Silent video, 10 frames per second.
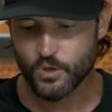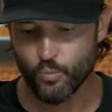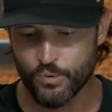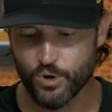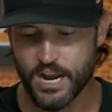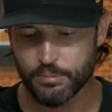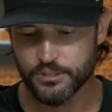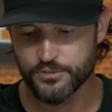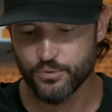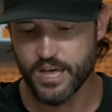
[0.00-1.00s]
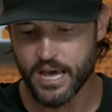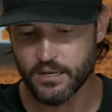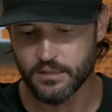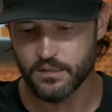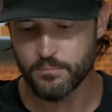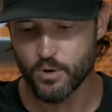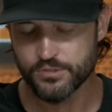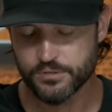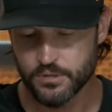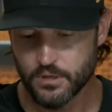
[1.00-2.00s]
We were able to do that in
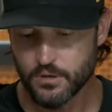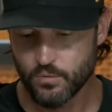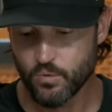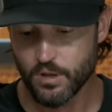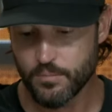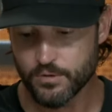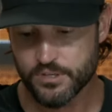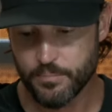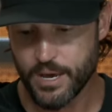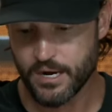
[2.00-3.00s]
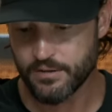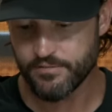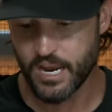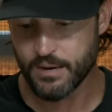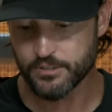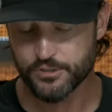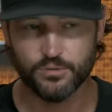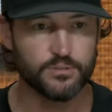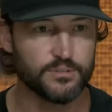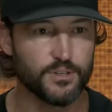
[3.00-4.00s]
one of the most competitive
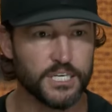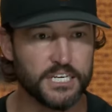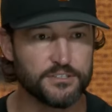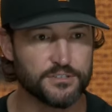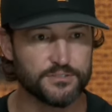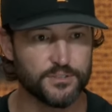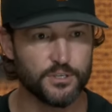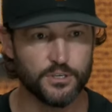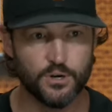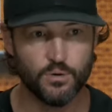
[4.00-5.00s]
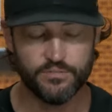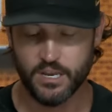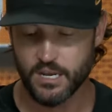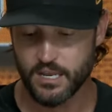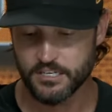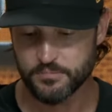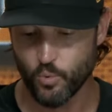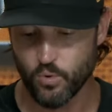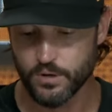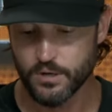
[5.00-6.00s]
amateur leagues, you know, of any
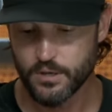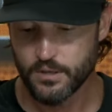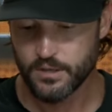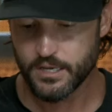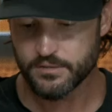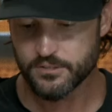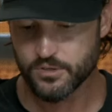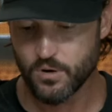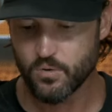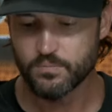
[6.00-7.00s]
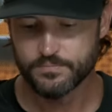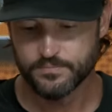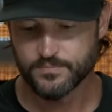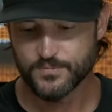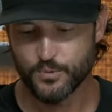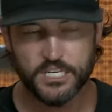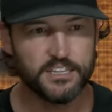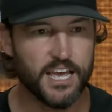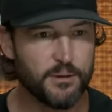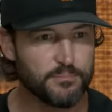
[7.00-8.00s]
sport. And so we
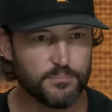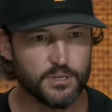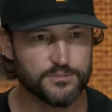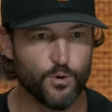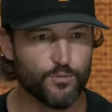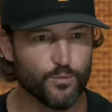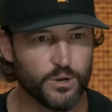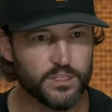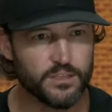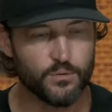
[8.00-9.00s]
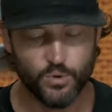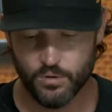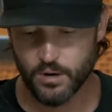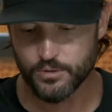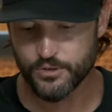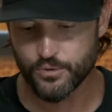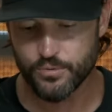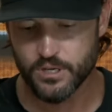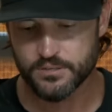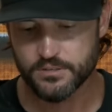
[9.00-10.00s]
did that, but it's over with. And we were able to do
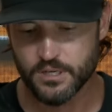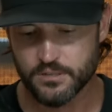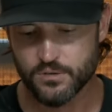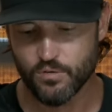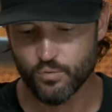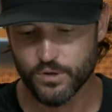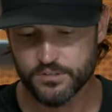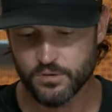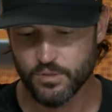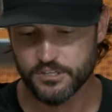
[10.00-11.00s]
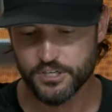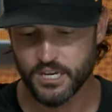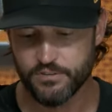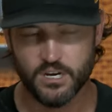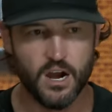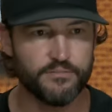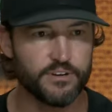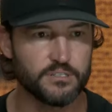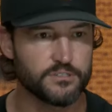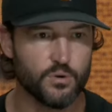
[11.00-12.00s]
this, and it's over with. So they should give you
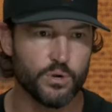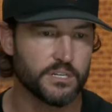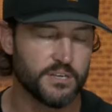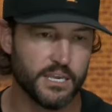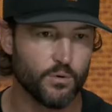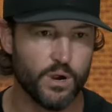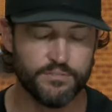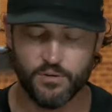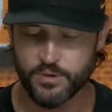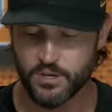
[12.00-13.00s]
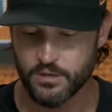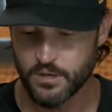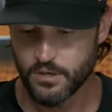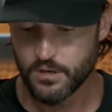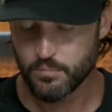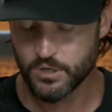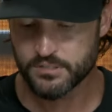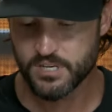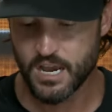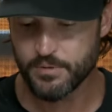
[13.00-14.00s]
confidence. No one can take it away from you. But
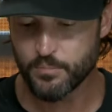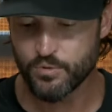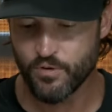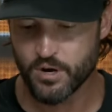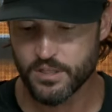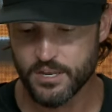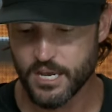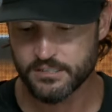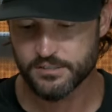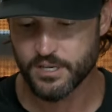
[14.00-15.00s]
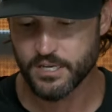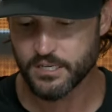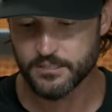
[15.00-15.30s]
it's time to move on to the next thing.